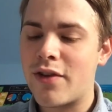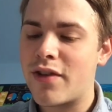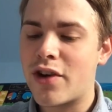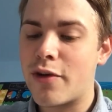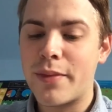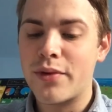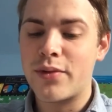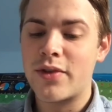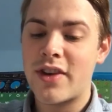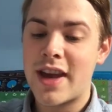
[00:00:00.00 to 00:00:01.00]
other couple
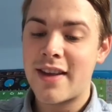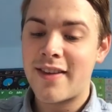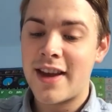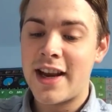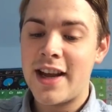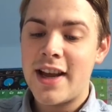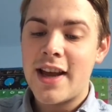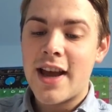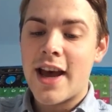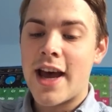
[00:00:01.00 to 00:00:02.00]
was kissing.
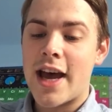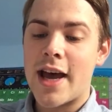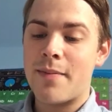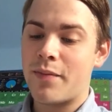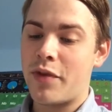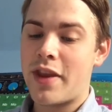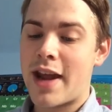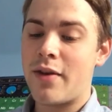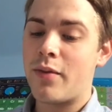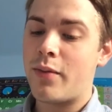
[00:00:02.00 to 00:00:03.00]

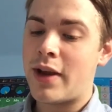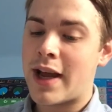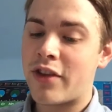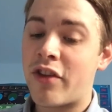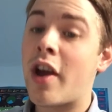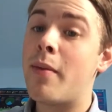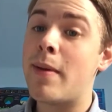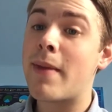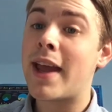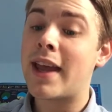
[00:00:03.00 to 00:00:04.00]
Then we had Toby
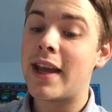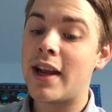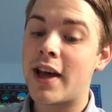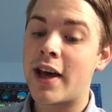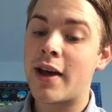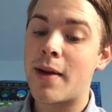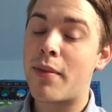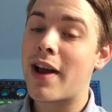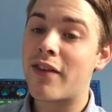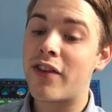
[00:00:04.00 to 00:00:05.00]
making
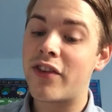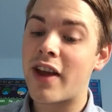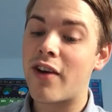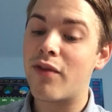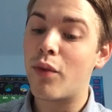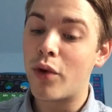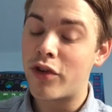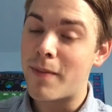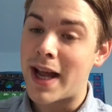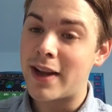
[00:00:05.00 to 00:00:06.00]
breakfast out of
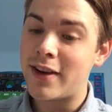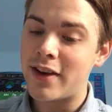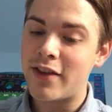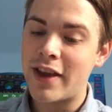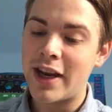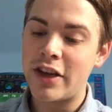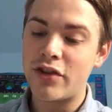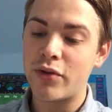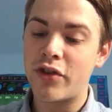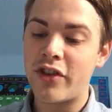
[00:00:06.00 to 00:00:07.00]
watermelon, the
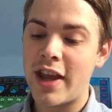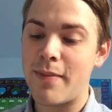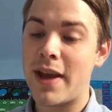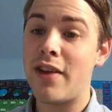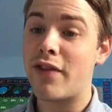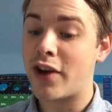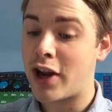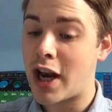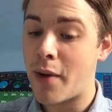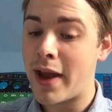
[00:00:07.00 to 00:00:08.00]
initials CB for
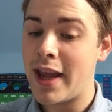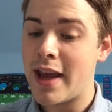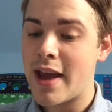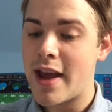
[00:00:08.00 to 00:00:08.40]
Chloe.